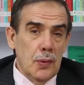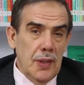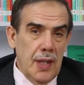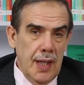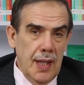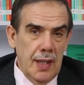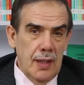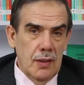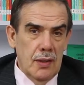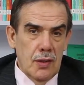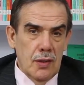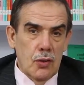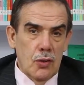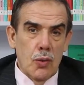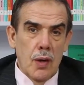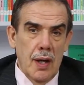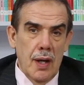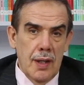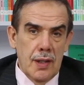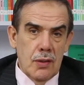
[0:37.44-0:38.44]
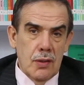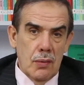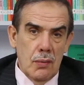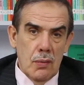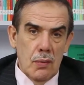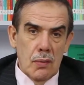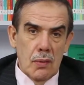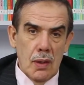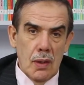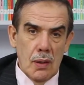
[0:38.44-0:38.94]
day to try
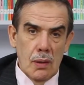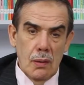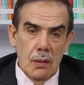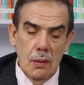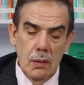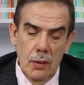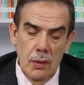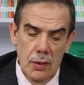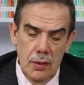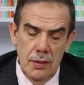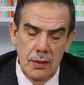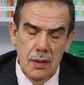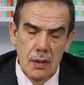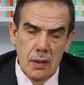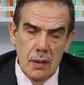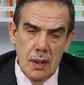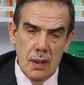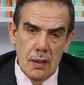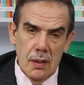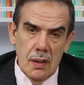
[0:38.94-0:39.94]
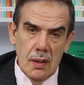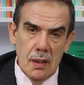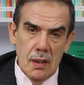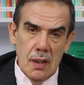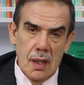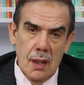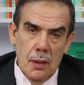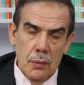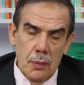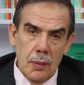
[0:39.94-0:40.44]
to learn
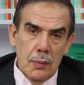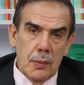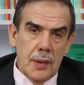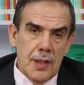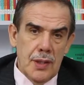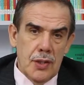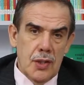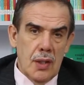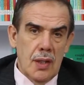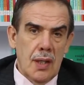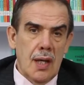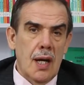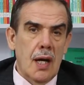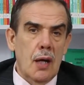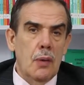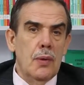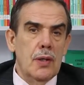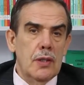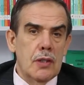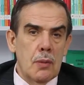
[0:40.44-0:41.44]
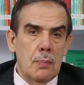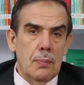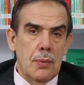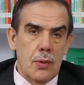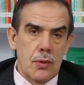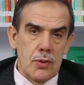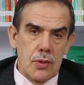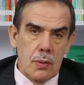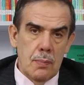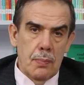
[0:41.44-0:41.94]
our religion, how we're
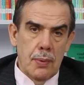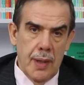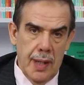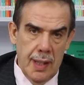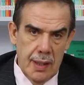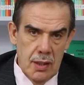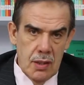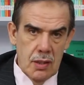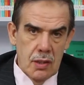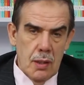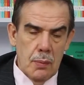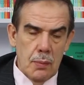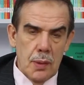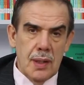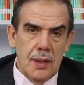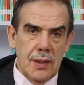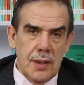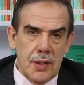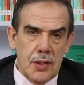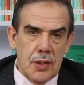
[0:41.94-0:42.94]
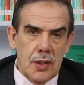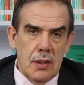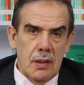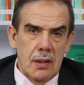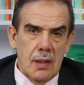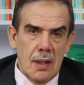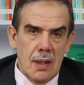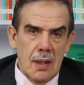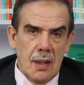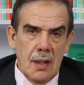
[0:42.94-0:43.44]
supposed to practice our
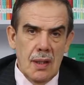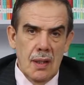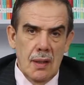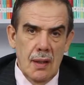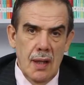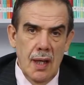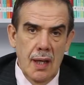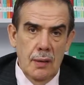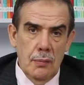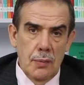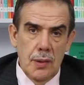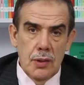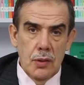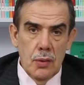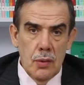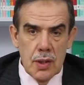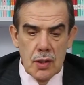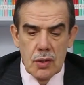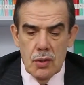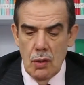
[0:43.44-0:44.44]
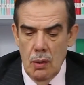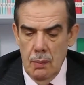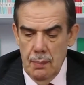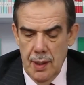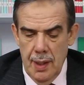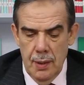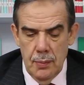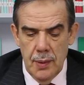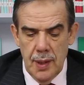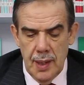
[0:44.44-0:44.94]
religion, and we're doing so
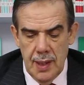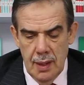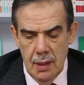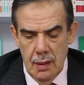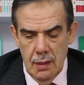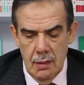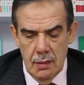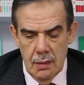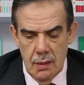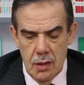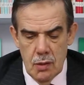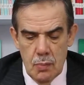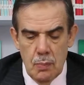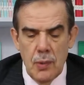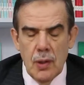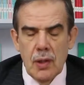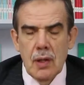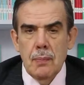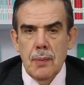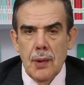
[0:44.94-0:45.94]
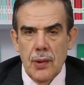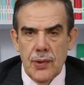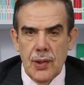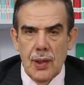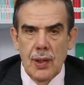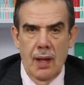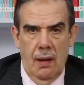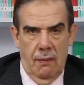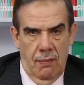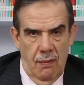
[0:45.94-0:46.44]
by reading this book about the
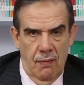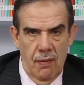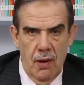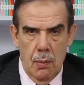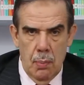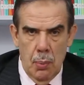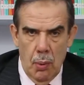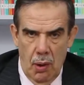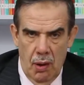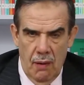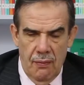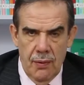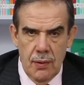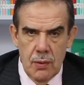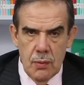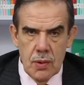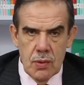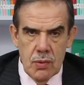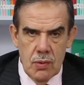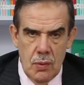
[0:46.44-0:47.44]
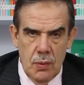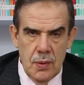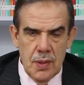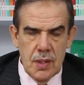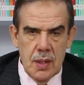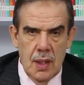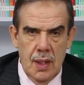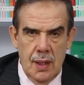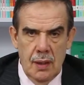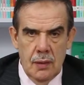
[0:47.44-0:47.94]
life of our Prophet, Rasûlullah
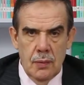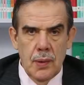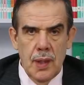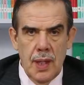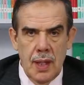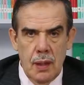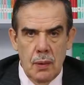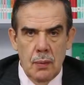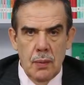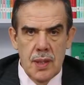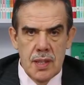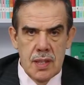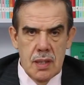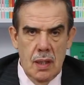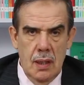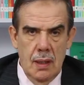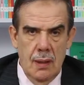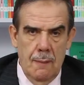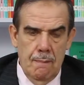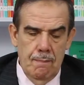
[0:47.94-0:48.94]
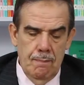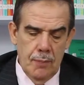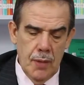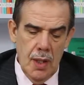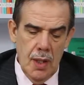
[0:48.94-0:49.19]
sall-Allâhu alayhi.